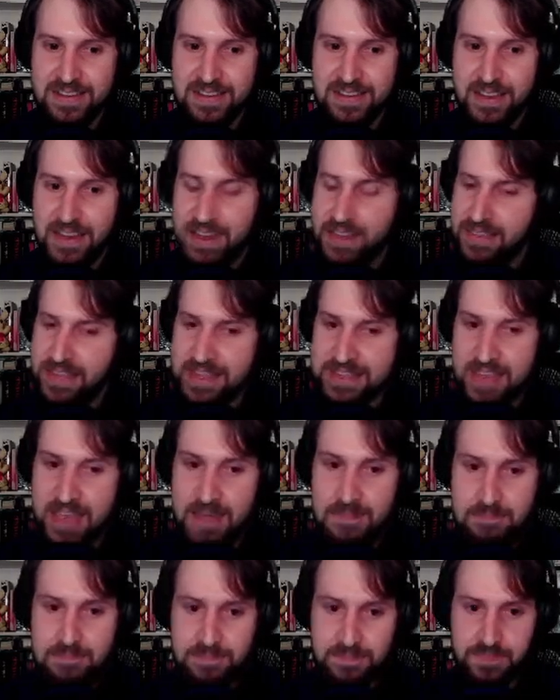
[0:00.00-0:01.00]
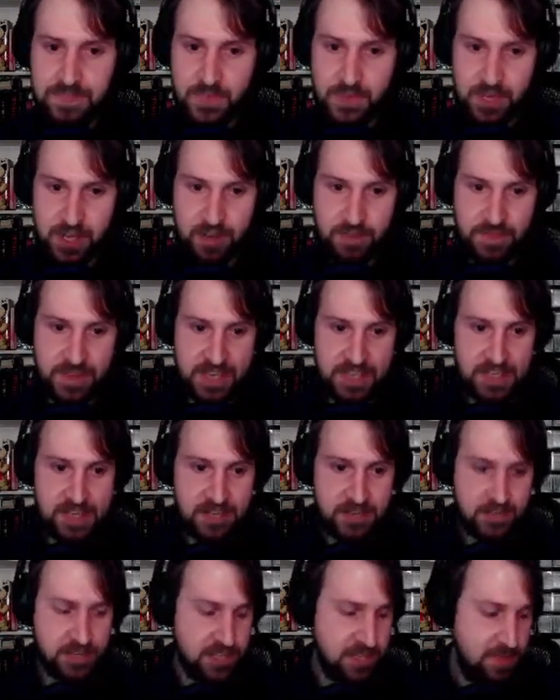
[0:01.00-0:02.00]
And that's game. We're gonna go via
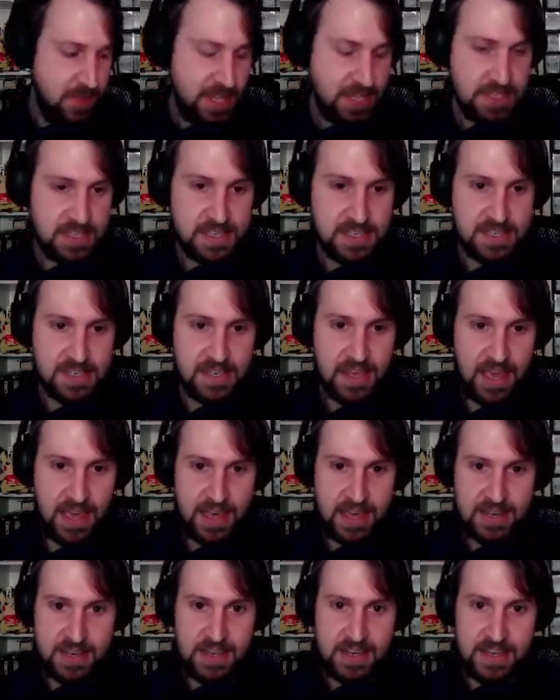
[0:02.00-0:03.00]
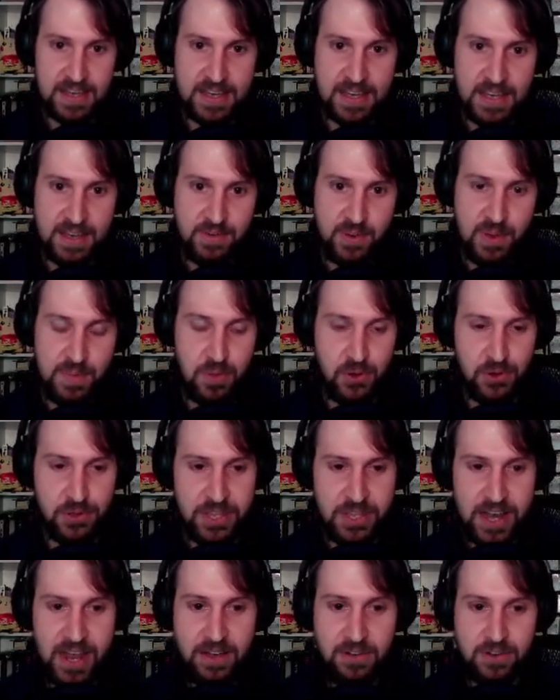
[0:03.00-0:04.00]
Seeker Teammates, and we pulled
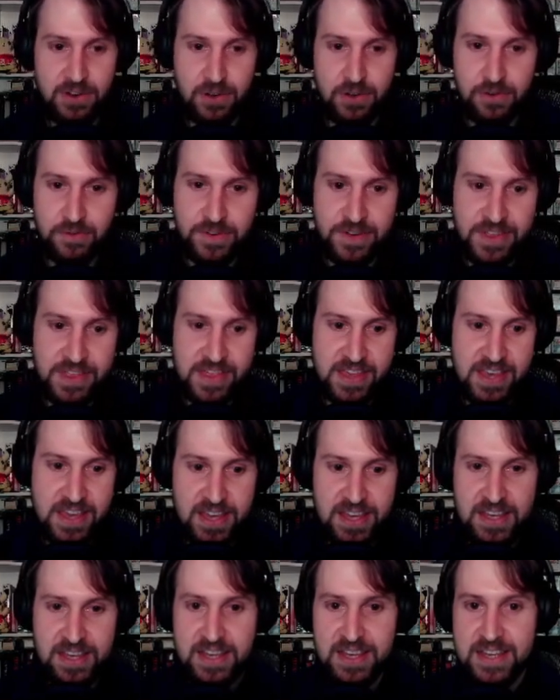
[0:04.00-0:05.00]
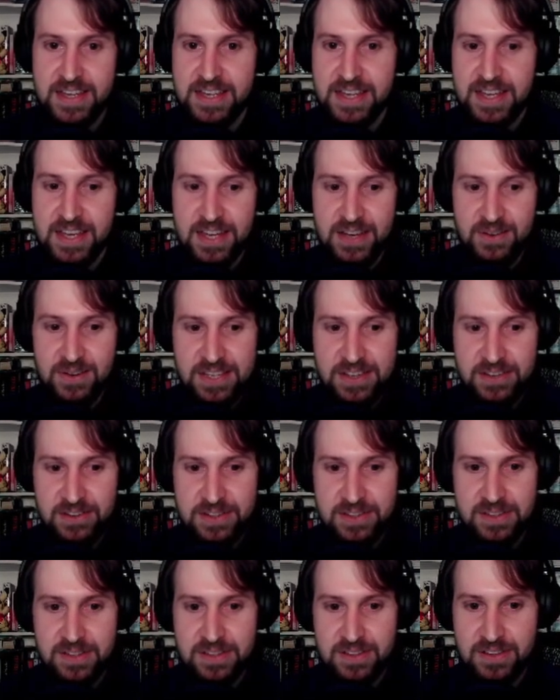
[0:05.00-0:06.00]
it out over the, what's it called?
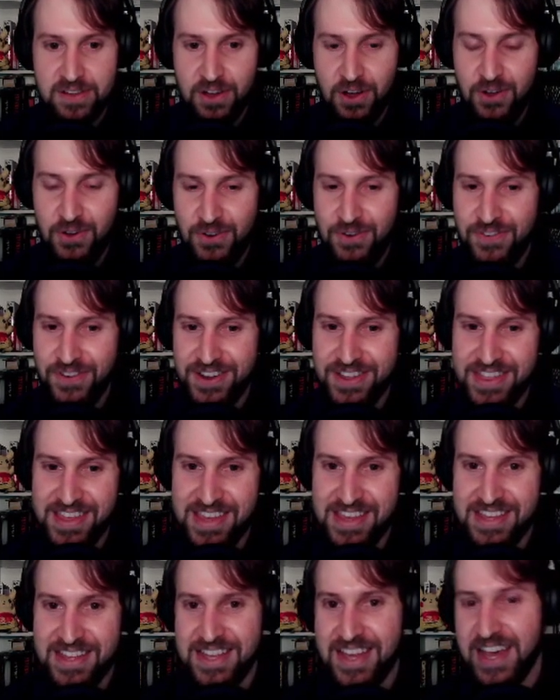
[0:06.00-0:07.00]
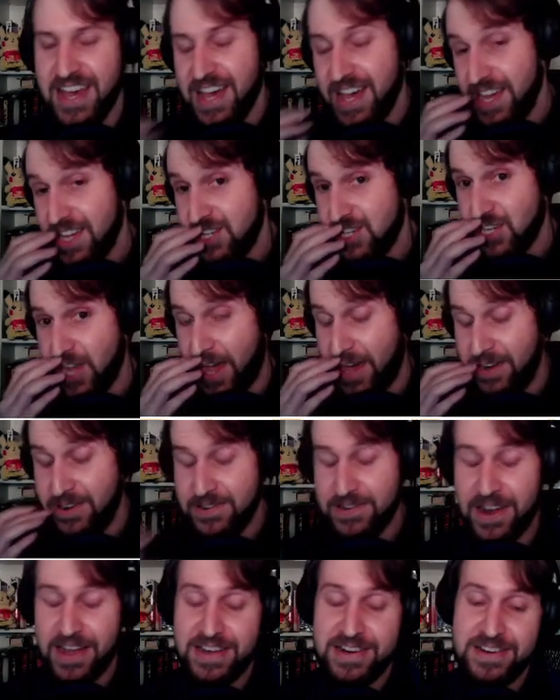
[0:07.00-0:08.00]
Over the Shadow
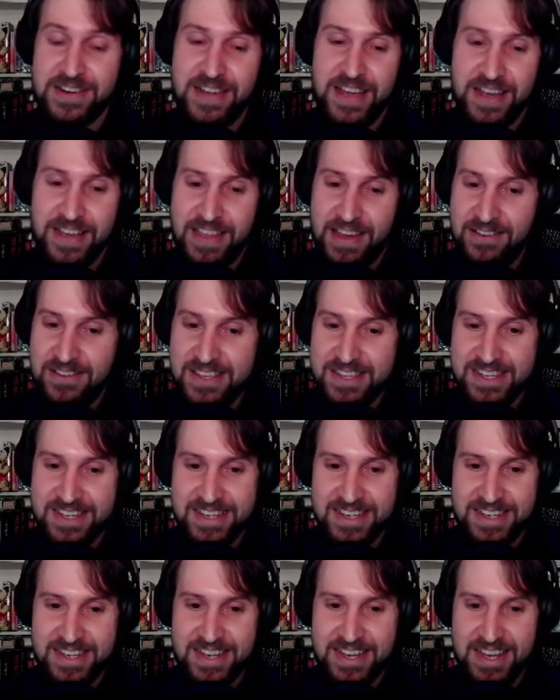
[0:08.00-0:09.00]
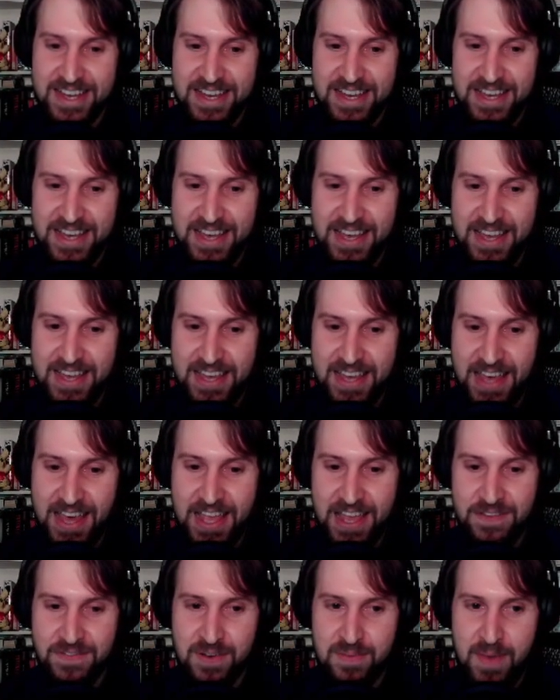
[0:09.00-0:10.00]
Rider deck. That was a heck
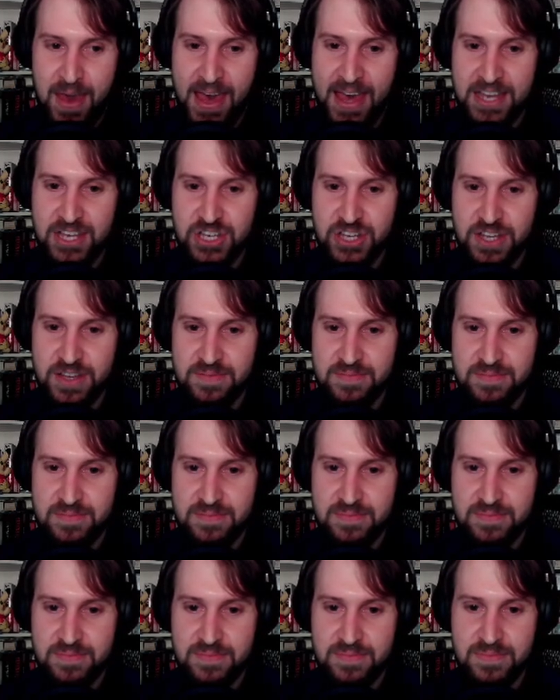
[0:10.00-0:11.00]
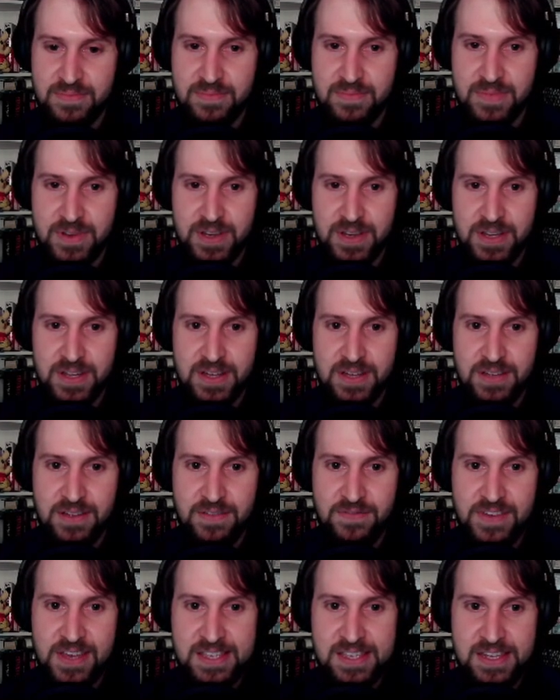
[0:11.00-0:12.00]
of a matchup.
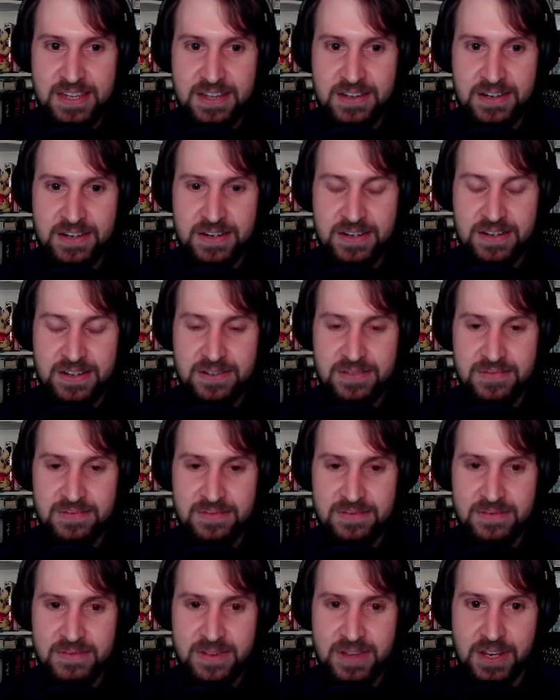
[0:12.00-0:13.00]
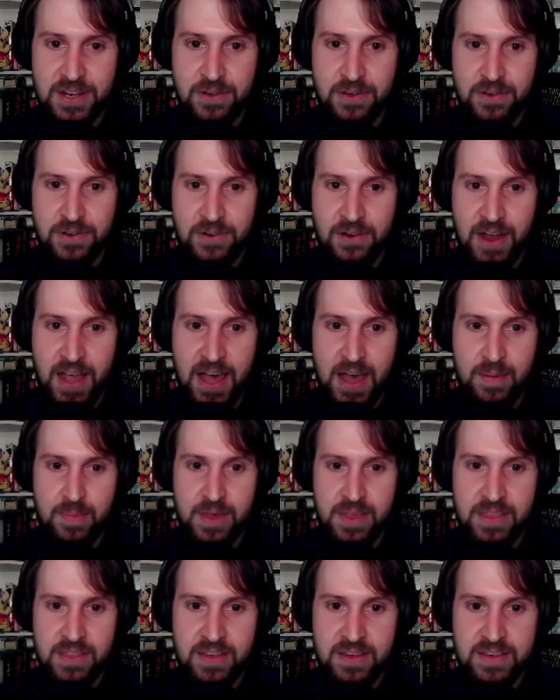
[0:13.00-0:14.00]
Via Seeker, gonna go ahead and
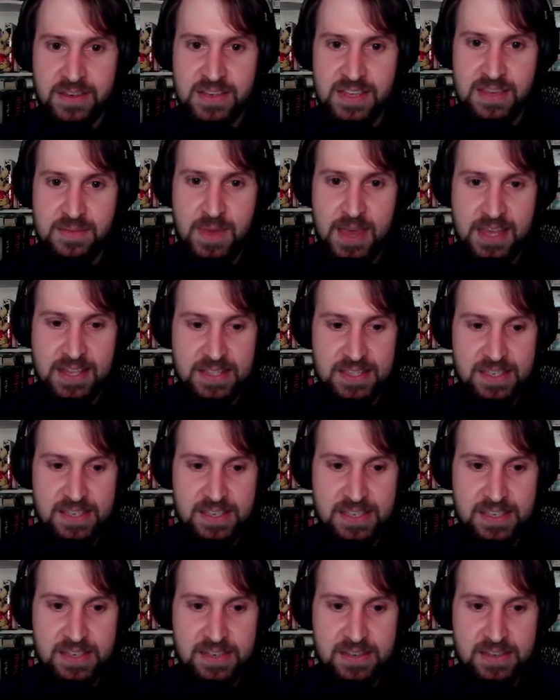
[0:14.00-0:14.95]
grab the Teammates.